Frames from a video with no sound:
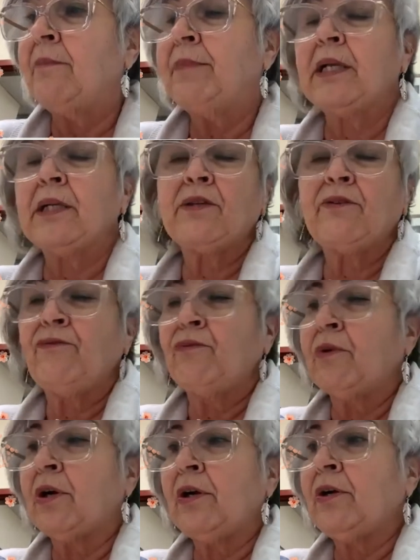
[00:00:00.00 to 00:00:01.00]
because of
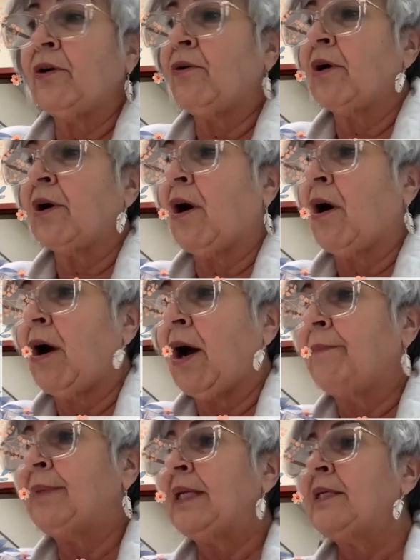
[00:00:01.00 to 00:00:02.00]
work or
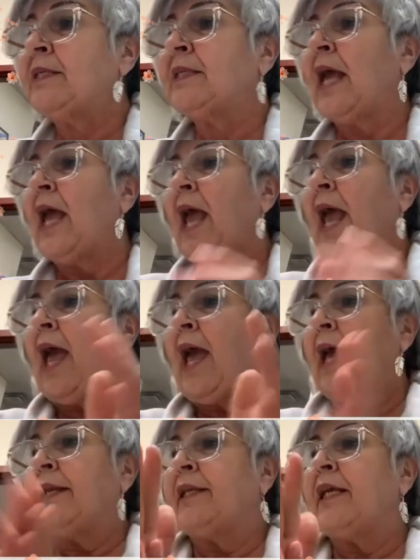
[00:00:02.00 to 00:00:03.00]
hobbies,
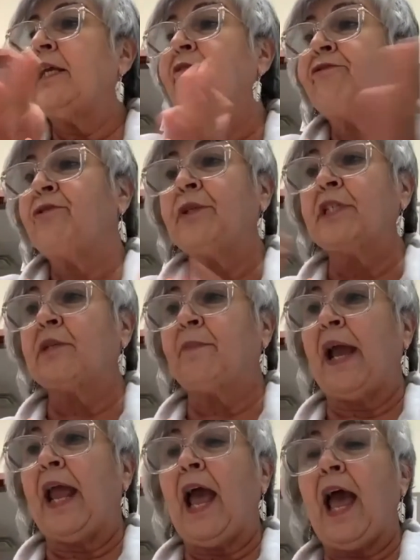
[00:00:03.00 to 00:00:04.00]
and influenced
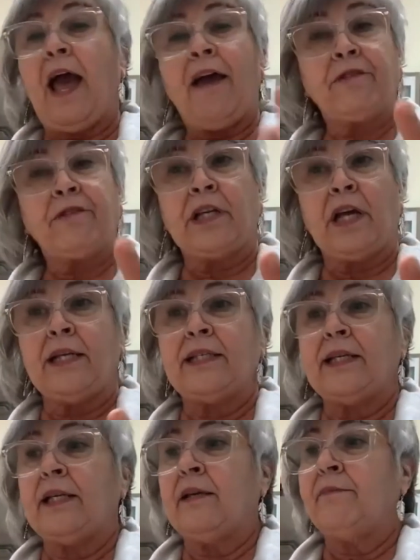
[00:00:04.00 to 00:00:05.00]
by
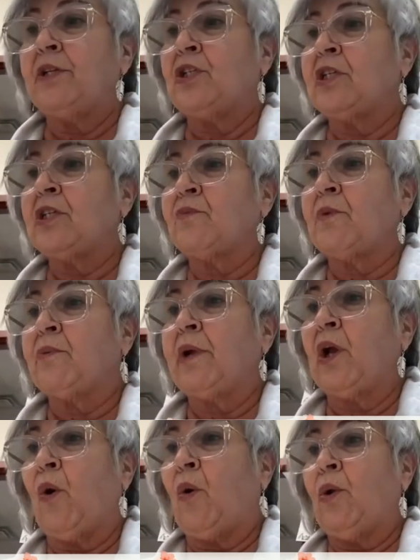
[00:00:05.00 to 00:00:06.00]
advertising images where
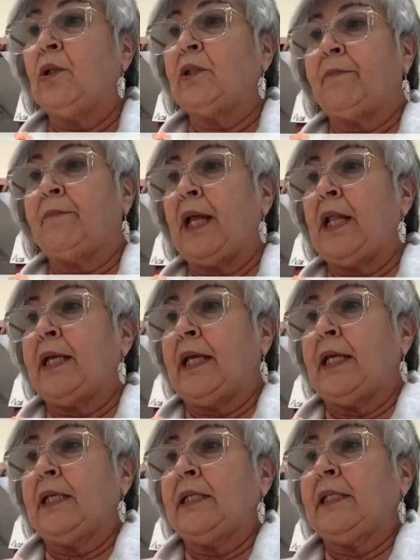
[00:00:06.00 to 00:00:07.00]
we hold our
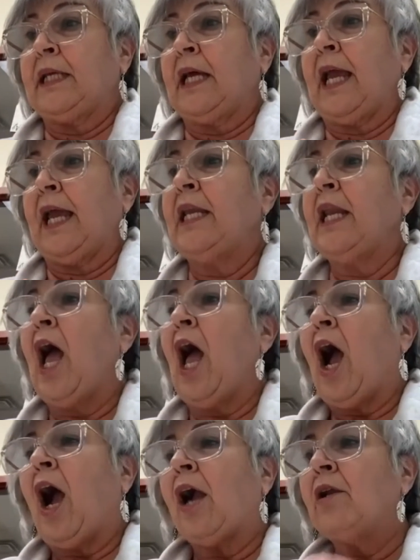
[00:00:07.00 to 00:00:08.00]
belly in tight,
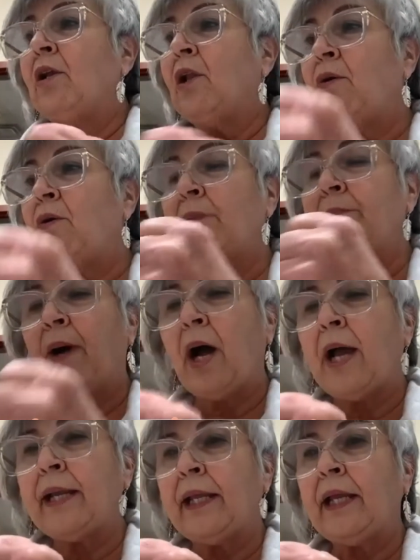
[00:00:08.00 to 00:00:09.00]
our lower
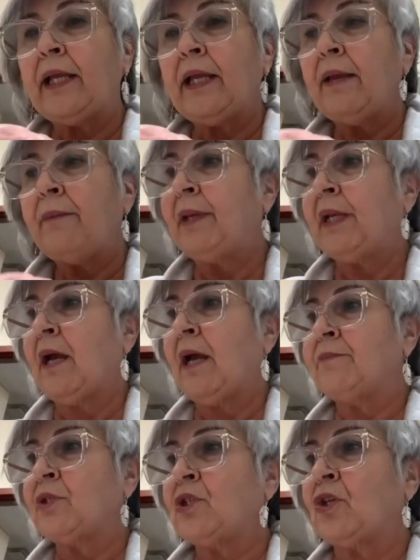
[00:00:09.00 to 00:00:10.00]
body
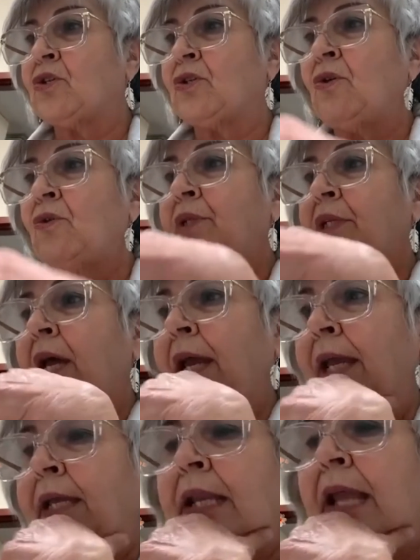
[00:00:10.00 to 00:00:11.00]
becomes so
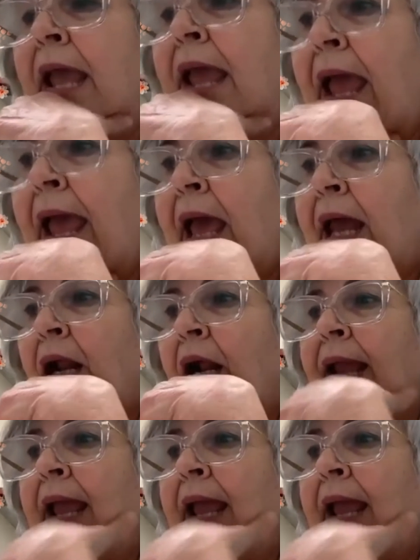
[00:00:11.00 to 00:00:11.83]
tight and our